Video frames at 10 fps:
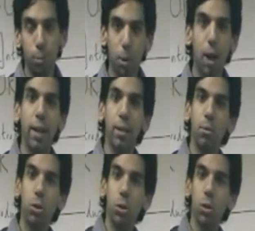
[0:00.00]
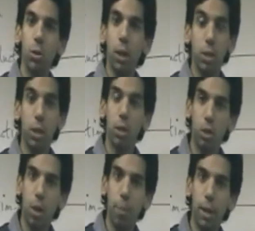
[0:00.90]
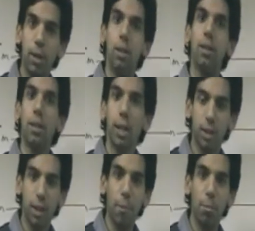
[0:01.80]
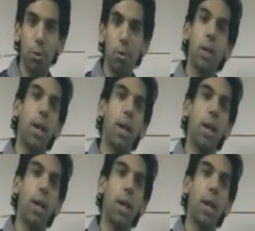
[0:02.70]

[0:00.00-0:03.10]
apply them to, let's say, the topic, the exam board,